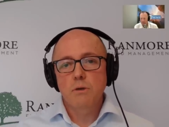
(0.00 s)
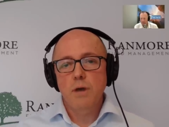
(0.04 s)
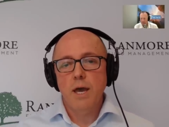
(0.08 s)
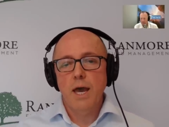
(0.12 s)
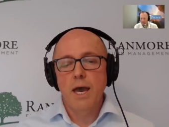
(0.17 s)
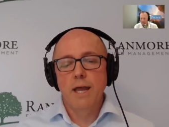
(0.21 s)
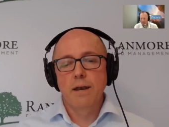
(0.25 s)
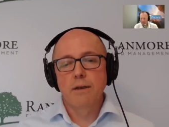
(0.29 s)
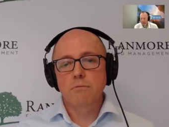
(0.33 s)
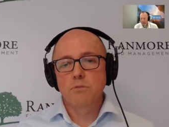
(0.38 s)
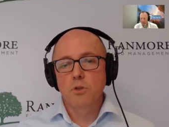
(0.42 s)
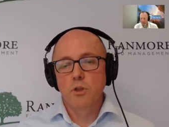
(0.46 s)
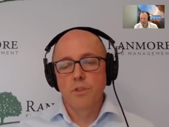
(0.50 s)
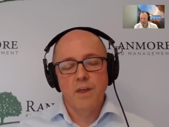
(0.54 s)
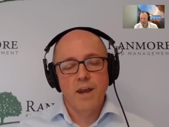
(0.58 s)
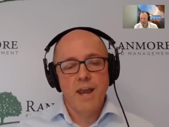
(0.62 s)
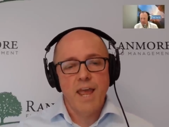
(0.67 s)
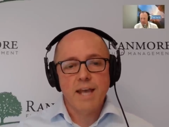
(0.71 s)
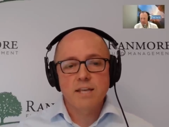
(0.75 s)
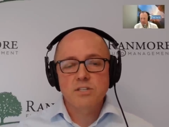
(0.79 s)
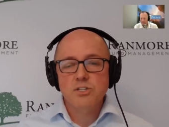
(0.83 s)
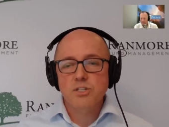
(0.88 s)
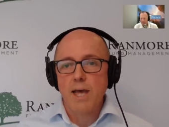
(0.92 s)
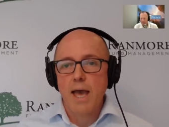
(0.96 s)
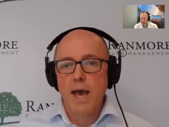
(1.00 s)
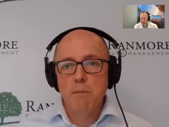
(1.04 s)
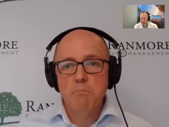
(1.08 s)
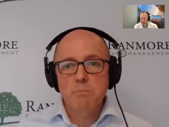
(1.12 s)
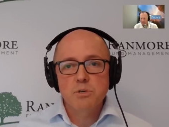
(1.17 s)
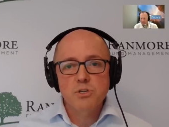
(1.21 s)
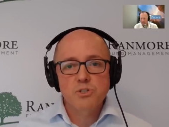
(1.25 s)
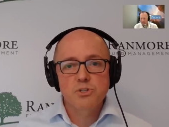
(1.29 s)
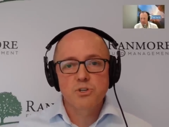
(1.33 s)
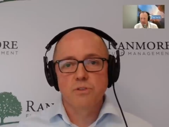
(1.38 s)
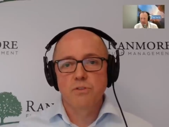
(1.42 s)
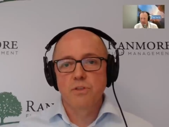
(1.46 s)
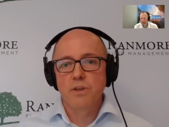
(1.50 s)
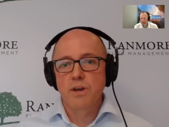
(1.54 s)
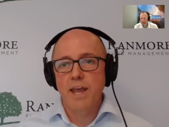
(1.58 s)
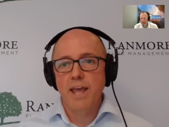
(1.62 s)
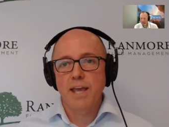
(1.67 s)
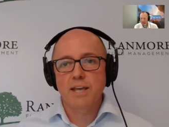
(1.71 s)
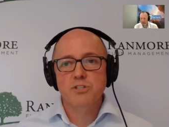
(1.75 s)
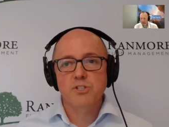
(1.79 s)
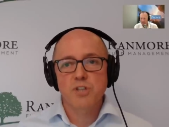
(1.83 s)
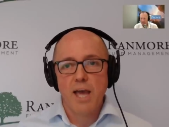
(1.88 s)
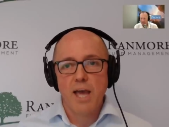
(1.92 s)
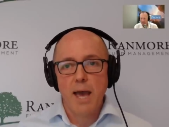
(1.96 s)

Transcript: and the next Amazon, the next